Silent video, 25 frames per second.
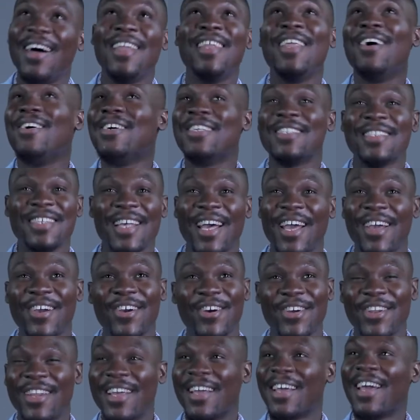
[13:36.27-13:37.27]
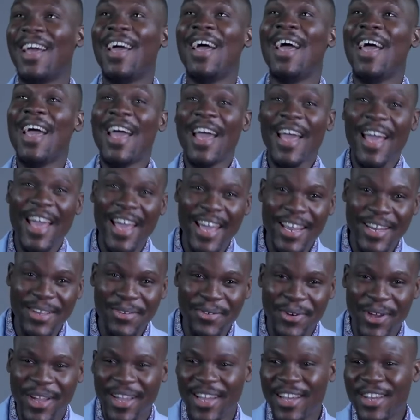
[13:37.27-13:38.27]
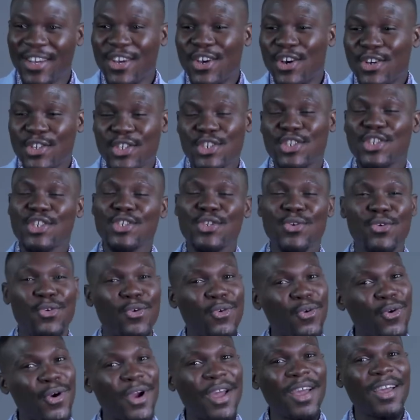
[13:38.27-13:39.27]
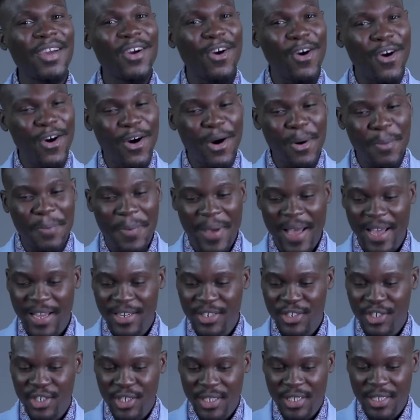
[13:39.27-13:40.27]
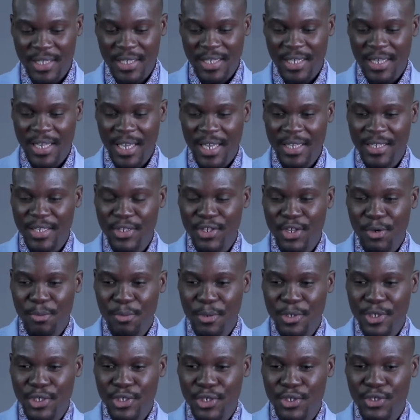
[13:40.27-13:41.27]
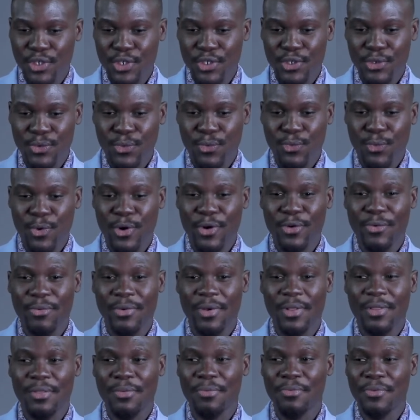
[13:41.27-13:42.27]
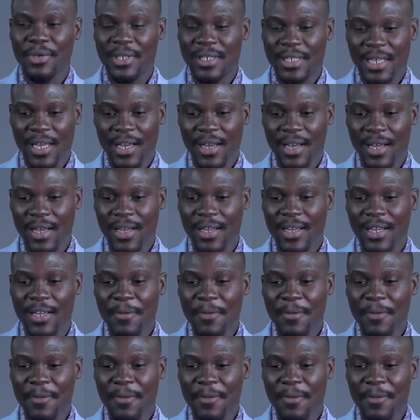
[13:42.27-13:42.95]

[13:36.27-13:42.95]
That was iconic. Anyway, so just growing up and just getting the opportunity to work with Rita,